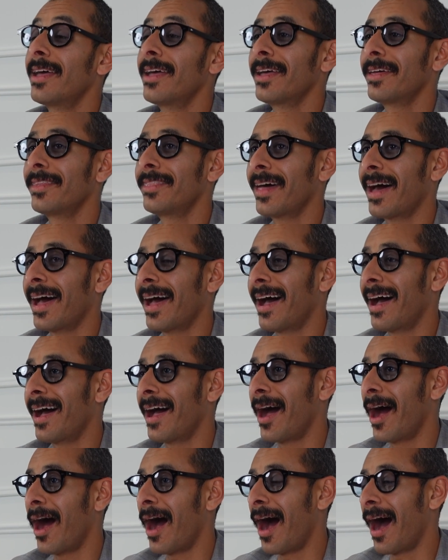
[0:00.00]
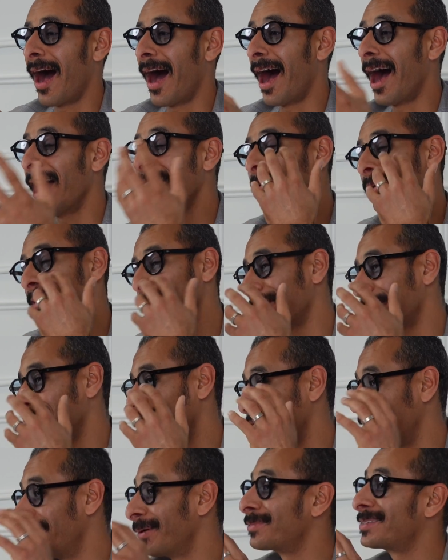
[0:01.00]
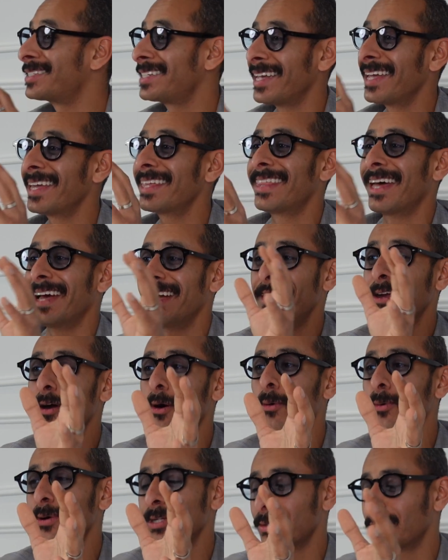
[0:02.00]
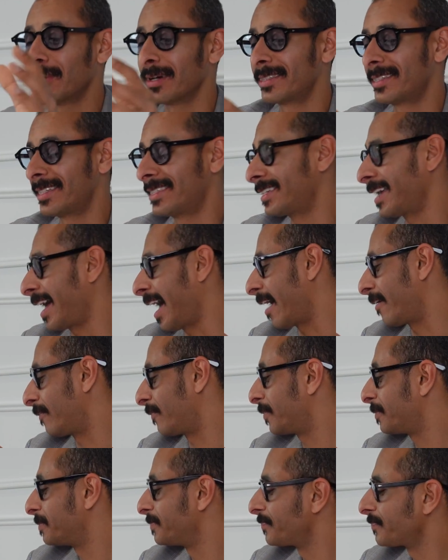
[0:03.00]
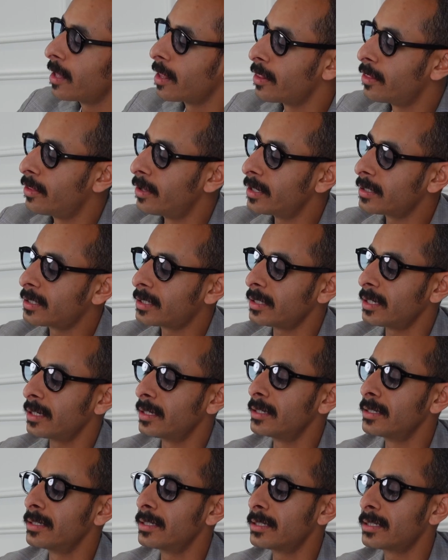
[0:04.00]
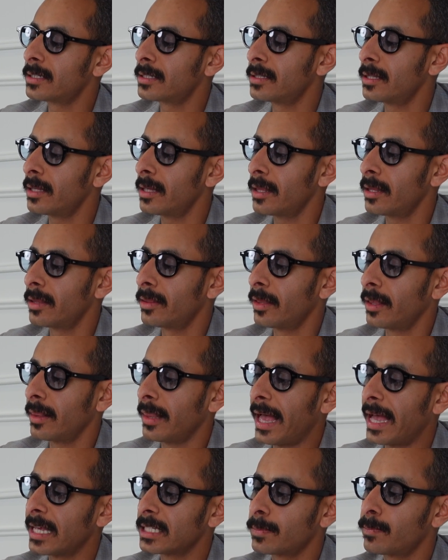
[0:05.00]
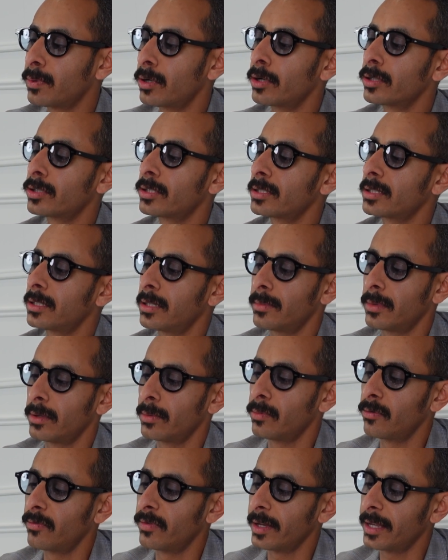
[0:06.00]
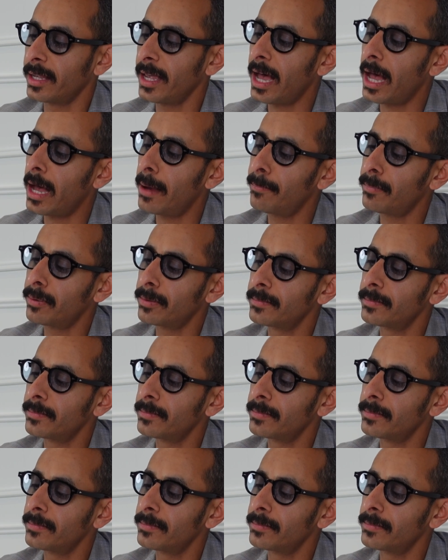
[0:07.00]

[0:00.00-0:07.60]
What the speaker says: that I remember him saying that he always wanted to have. This is the last purchase, let me remove the cap,